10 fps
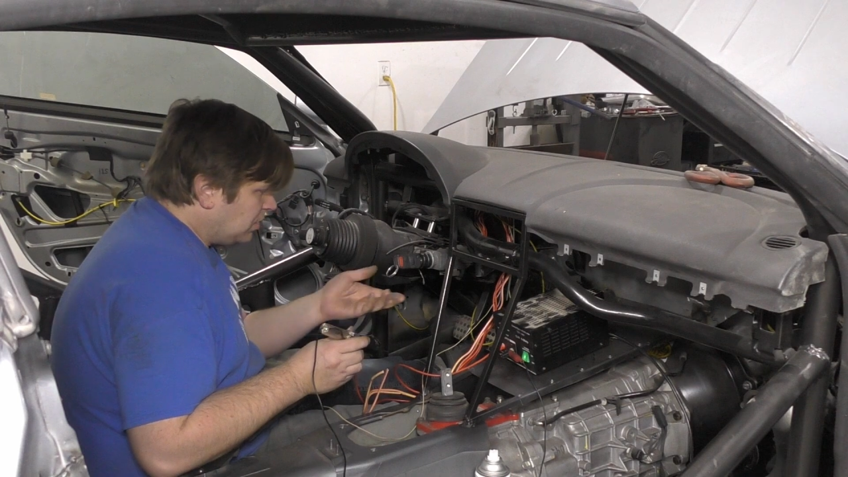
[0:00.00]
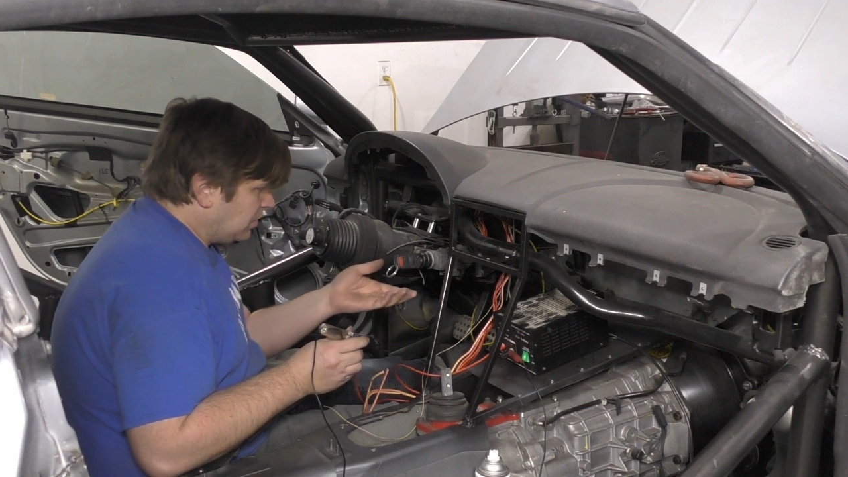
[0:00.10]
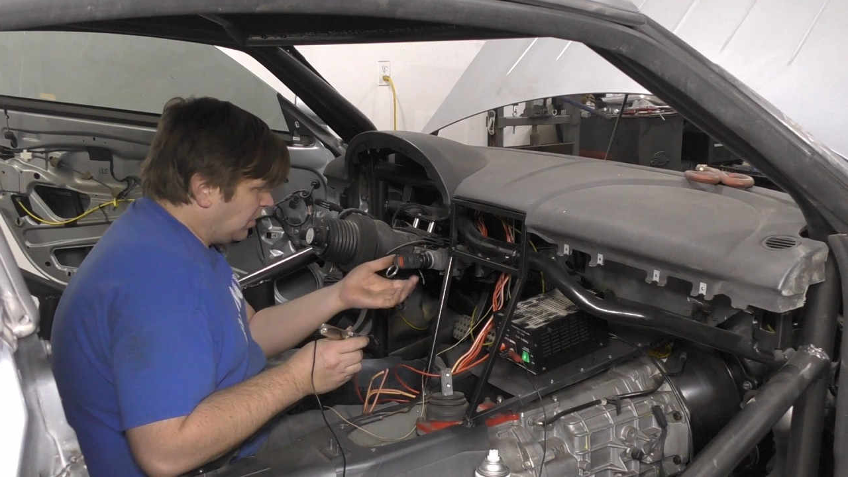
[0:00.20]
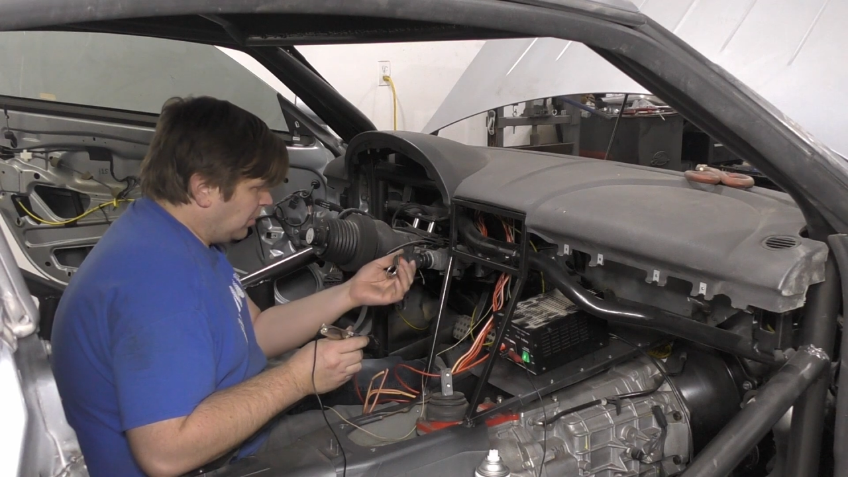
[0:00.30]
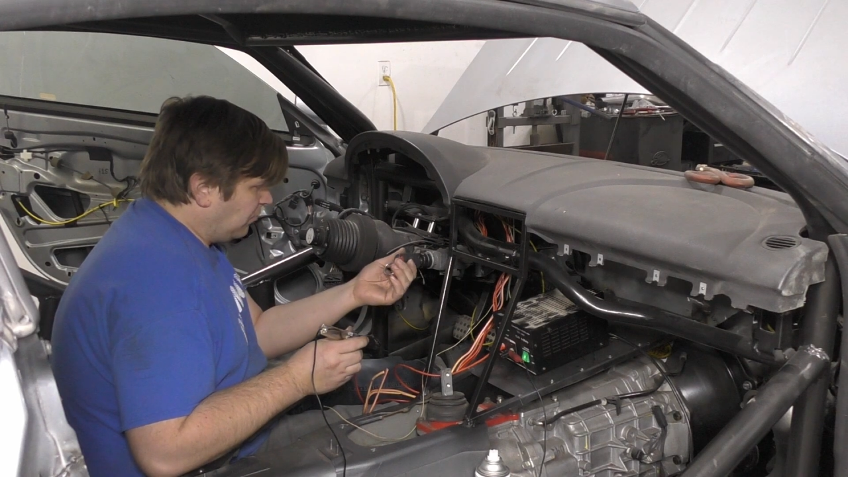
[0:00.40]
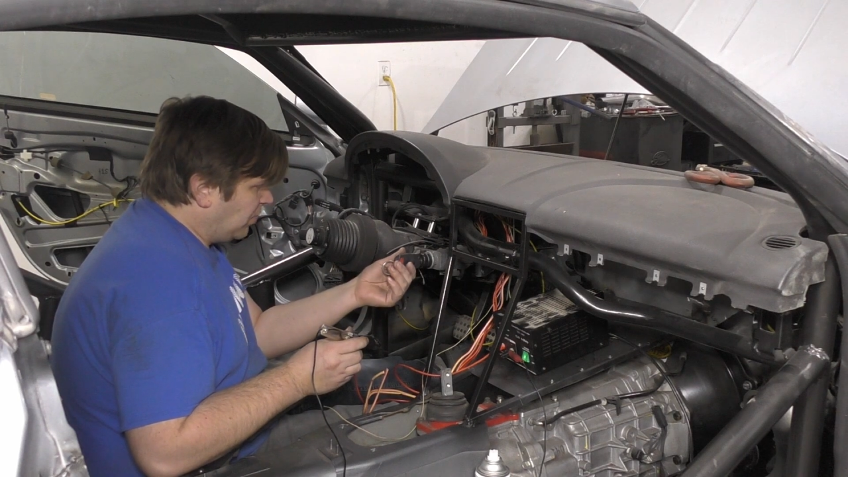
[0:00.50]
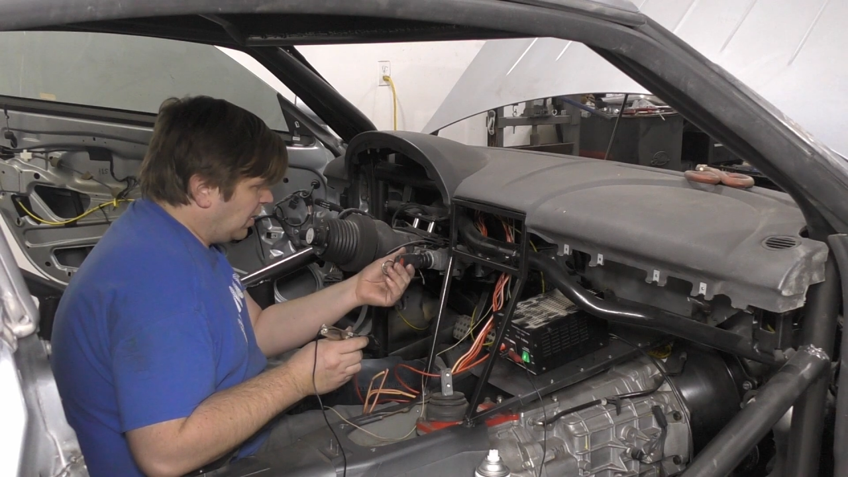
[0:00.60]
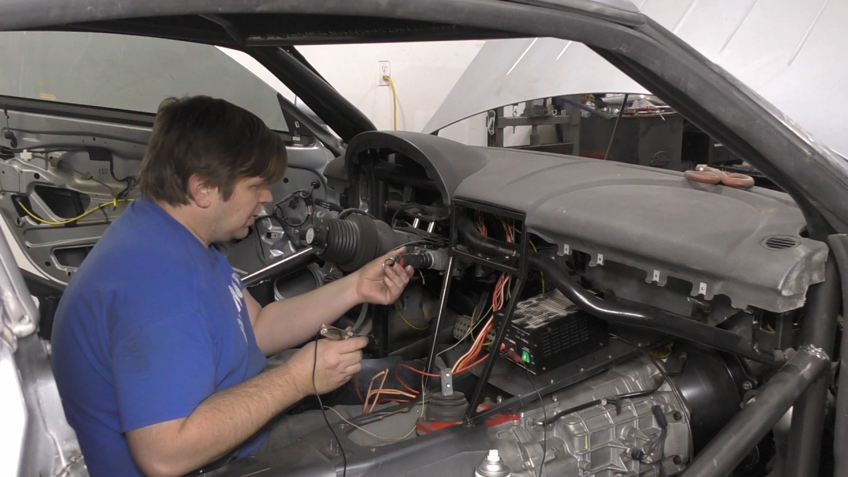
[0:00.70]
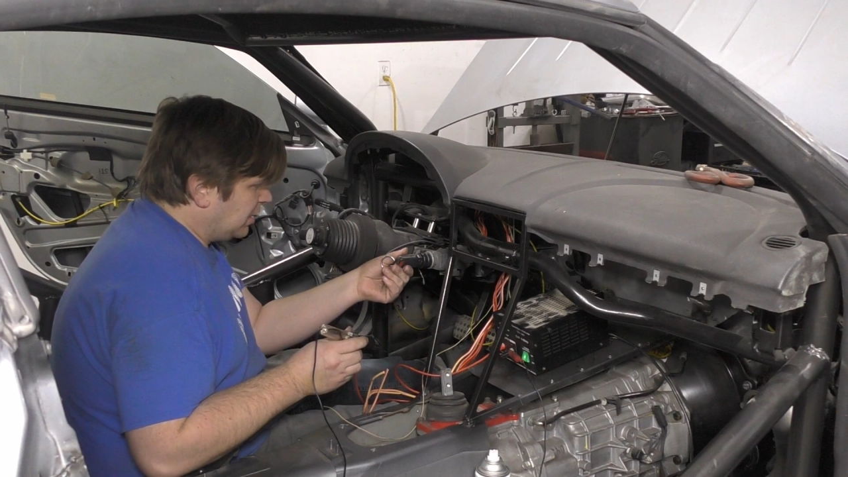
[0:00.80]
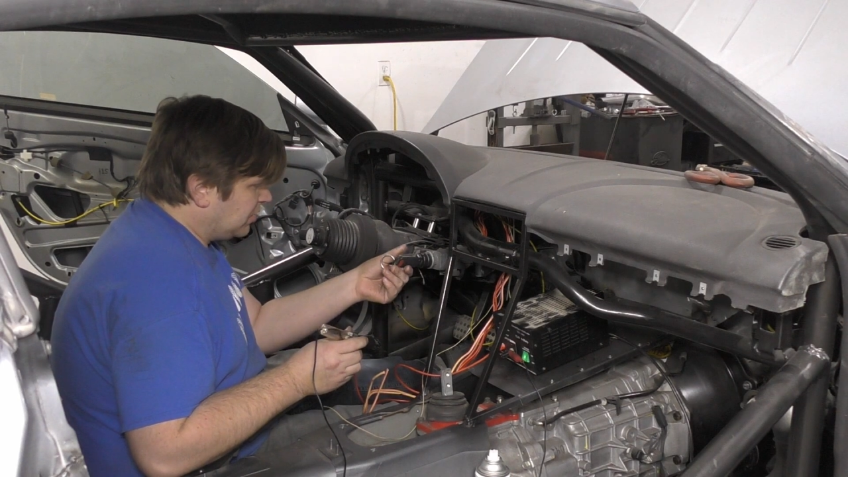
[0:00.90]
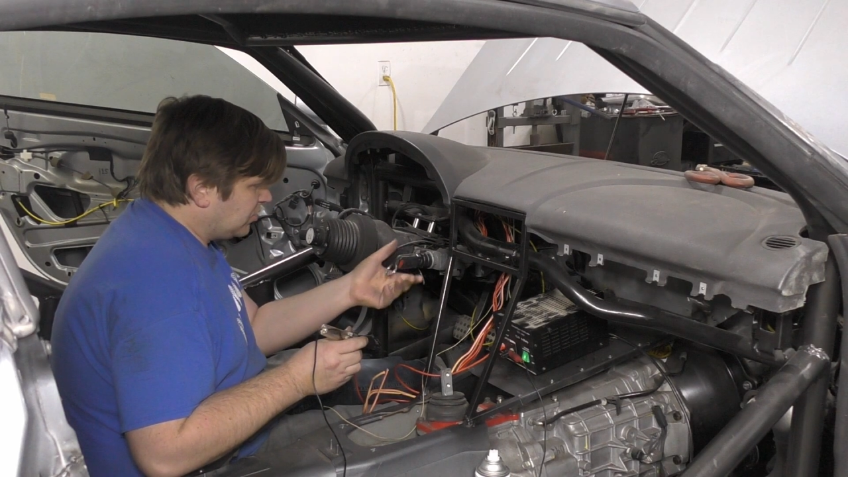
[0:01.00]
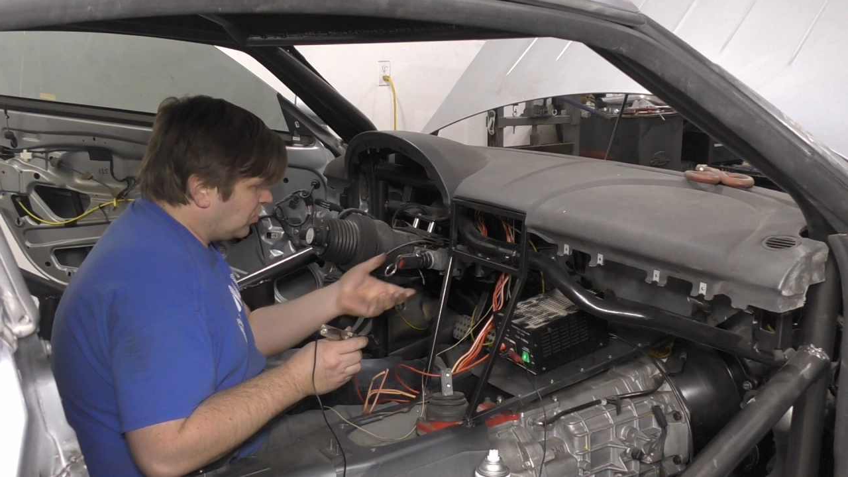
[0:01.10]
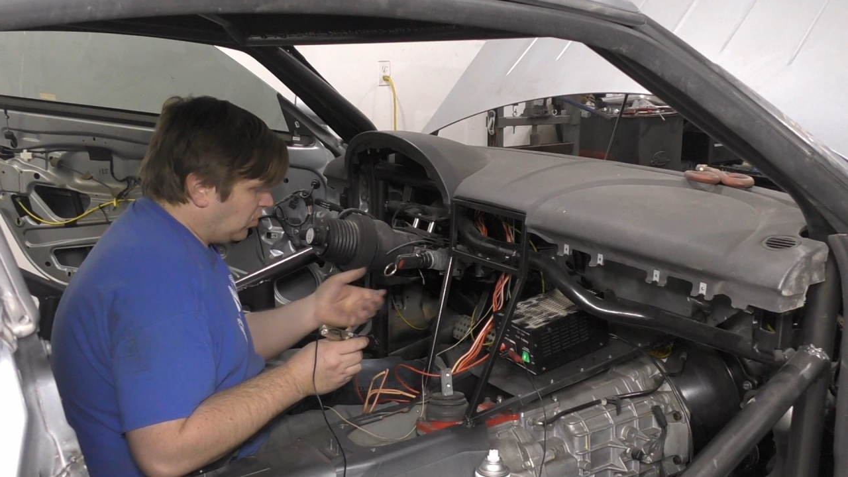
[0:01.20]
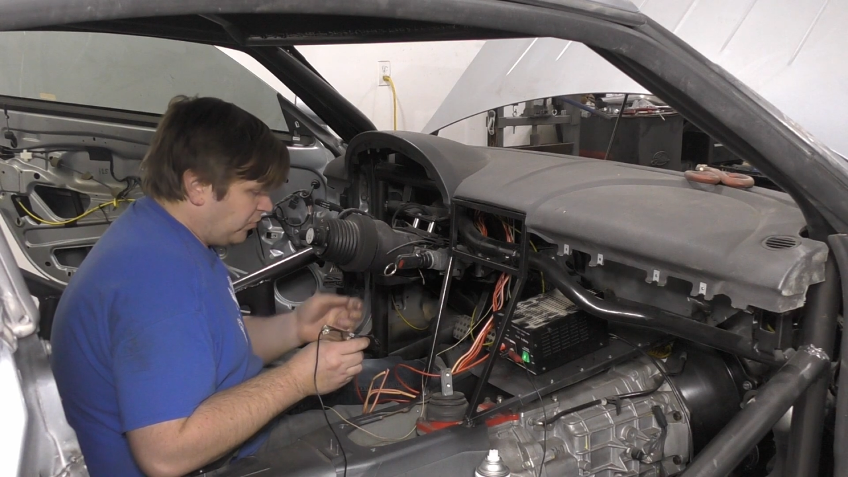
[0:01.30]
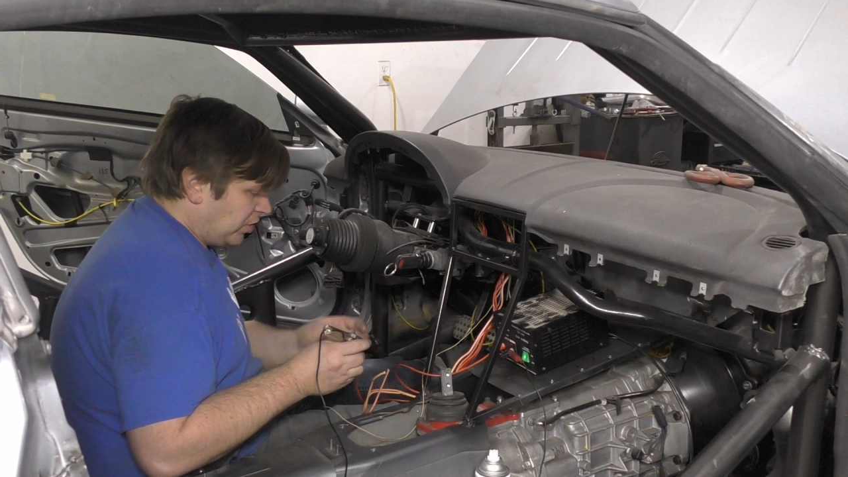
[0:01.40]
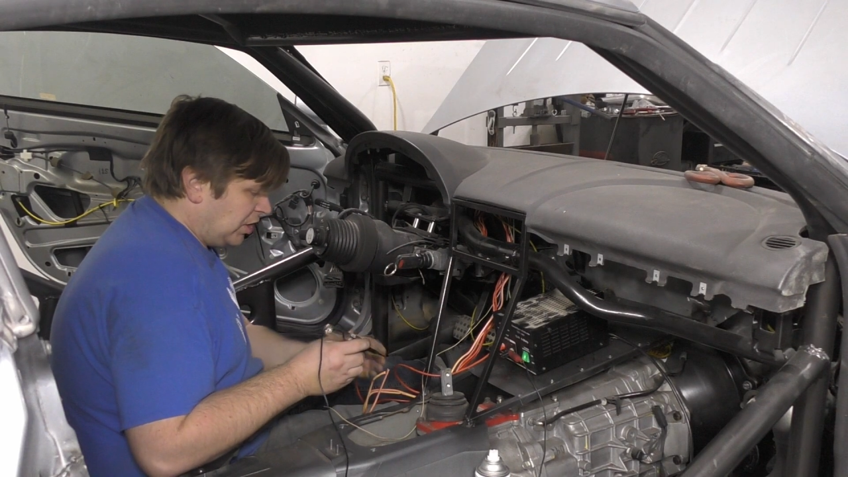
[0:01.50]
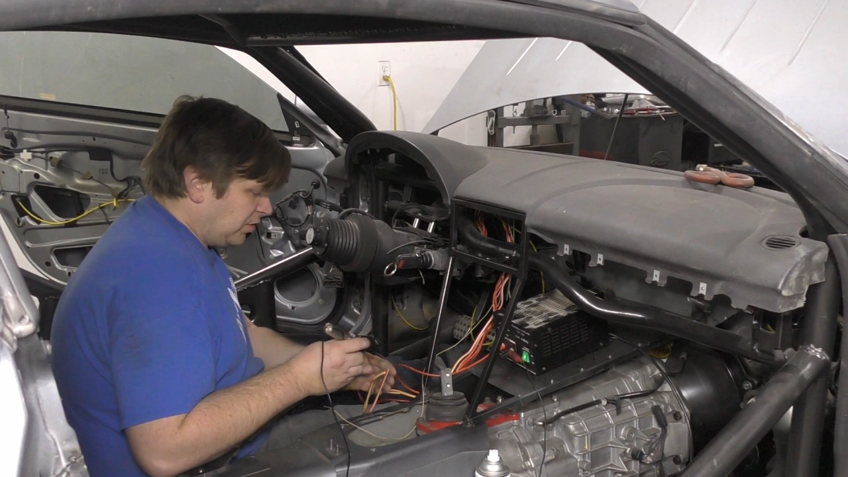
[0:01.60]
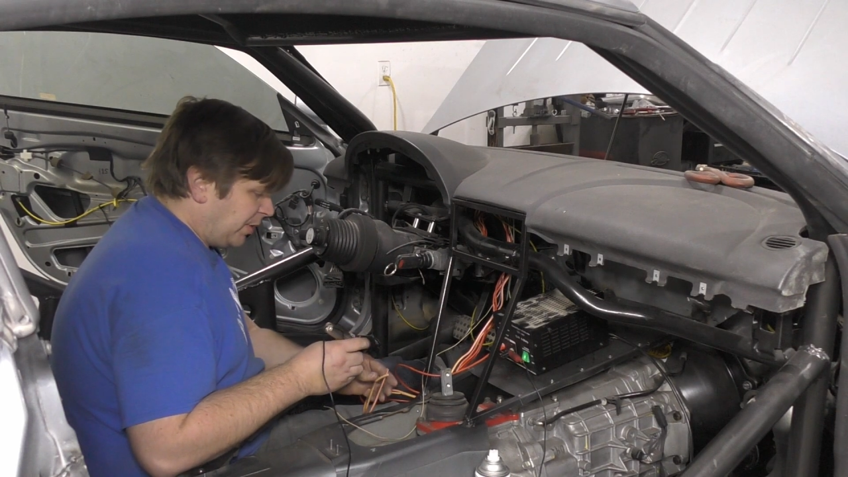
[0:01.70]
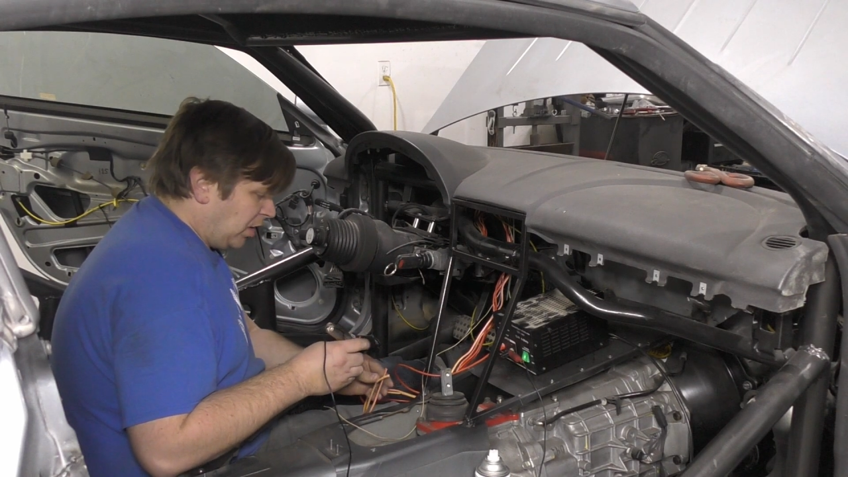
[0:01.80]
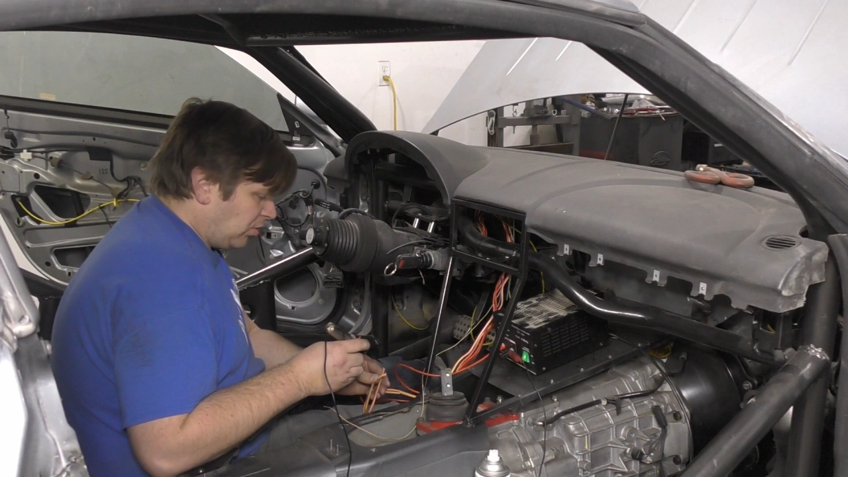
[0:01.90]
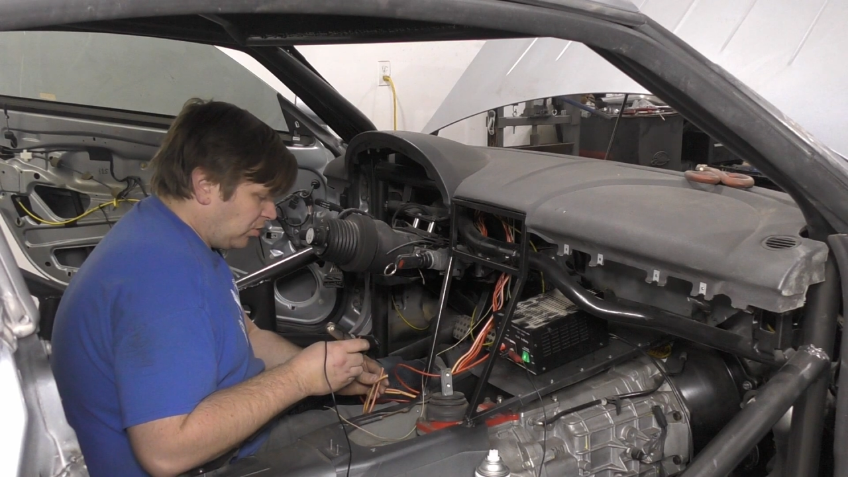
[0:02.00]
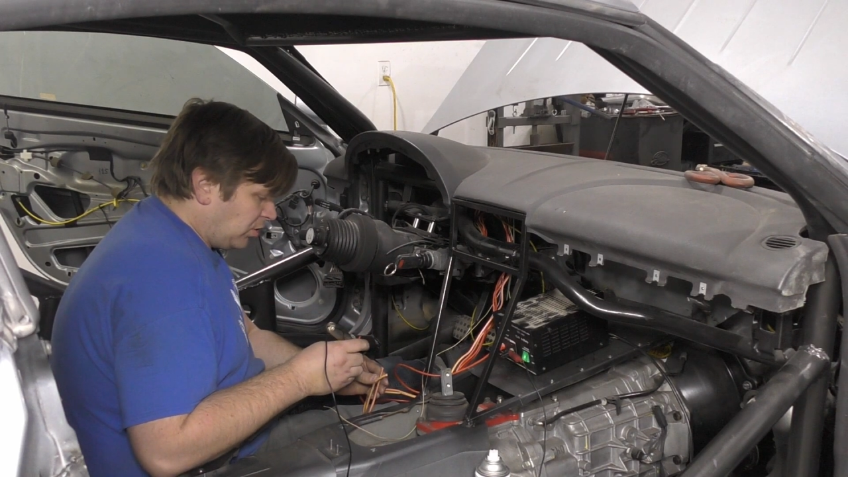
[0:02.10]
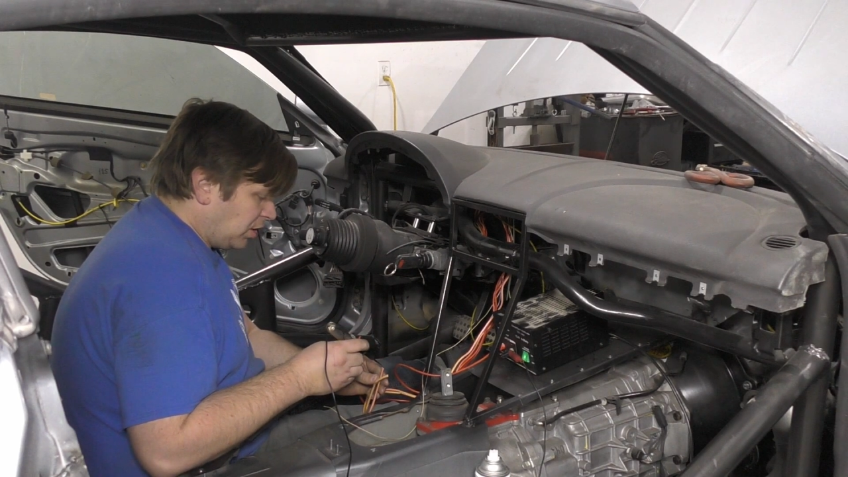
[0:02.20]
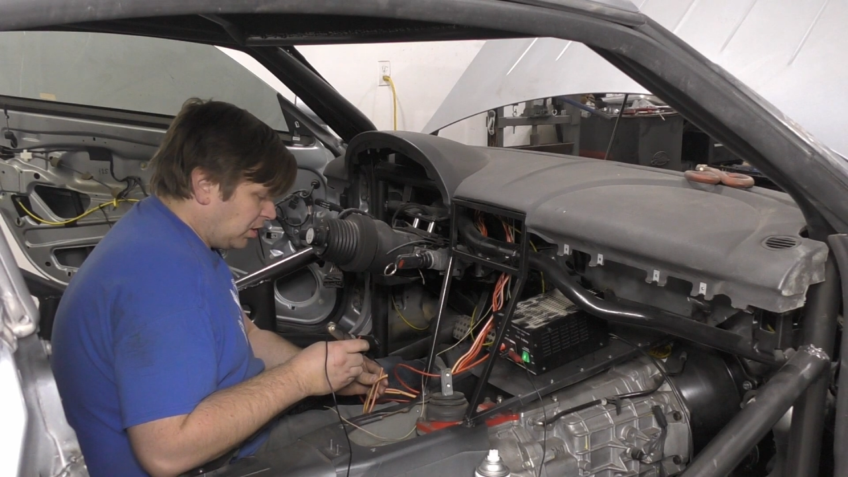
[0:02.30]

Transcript: and the red is over here, power only.